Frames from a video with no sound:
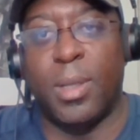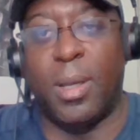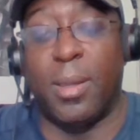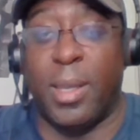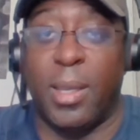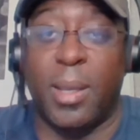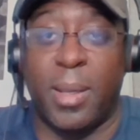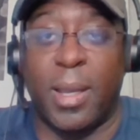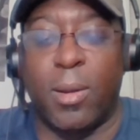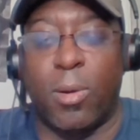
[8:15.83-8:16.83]
I think he
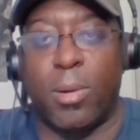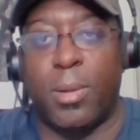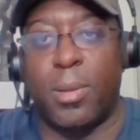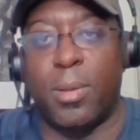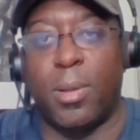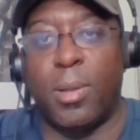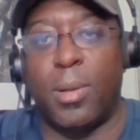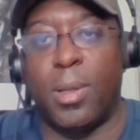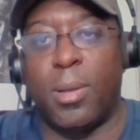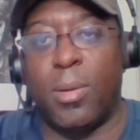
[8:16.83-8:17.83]
got hurt on,
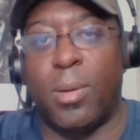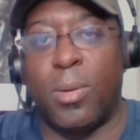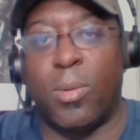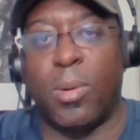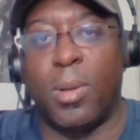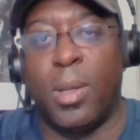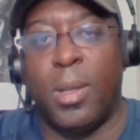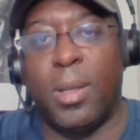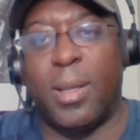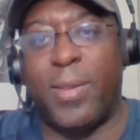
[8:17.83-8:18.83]
or
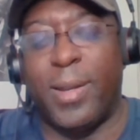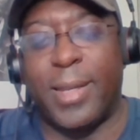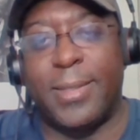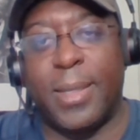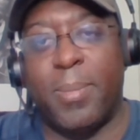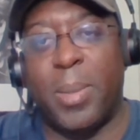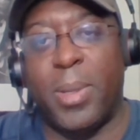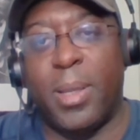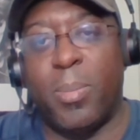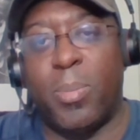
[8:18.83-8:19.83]
I think they said maybe
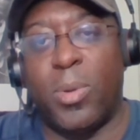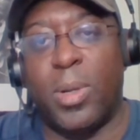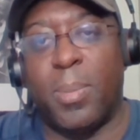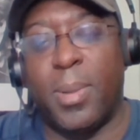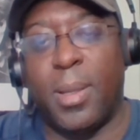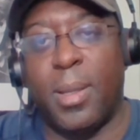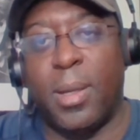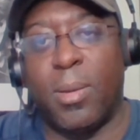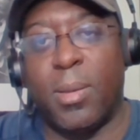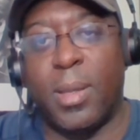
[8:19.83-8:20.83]
he pulled up,
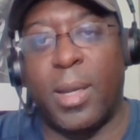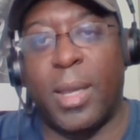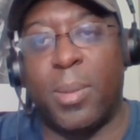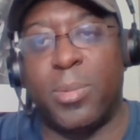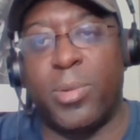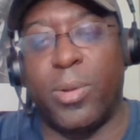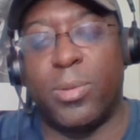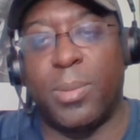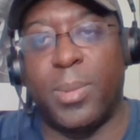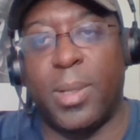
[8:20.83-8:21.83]
had a hamstring or
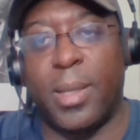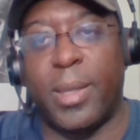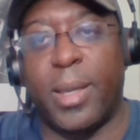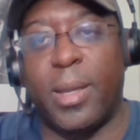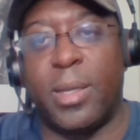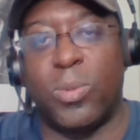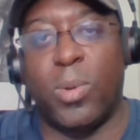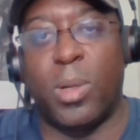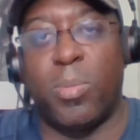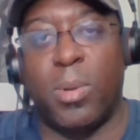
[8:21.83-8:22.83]
something like that, and they just
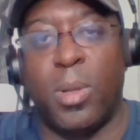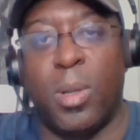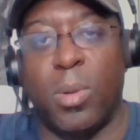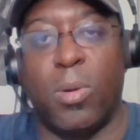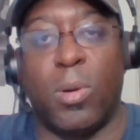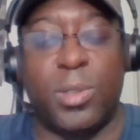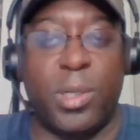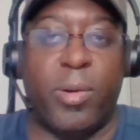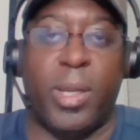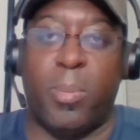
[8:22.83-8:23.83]
wanted to
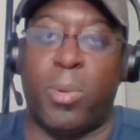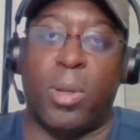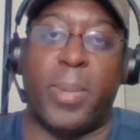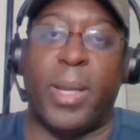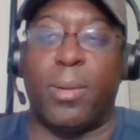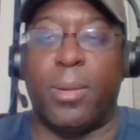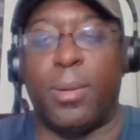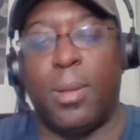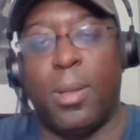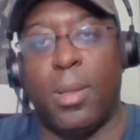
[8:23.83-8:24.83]
precautionary pull him out, and
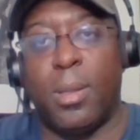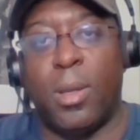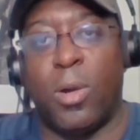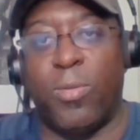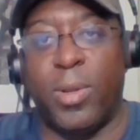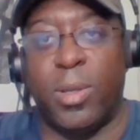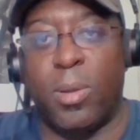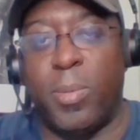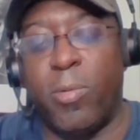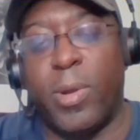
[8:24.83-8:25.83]
hopefully
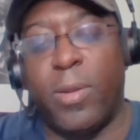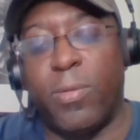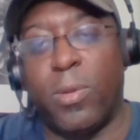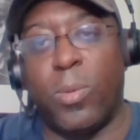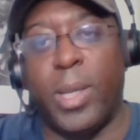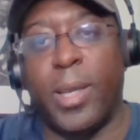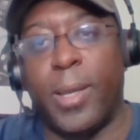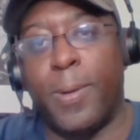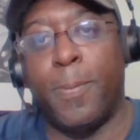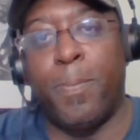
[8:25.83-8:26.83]
he'll be ready for the weekend,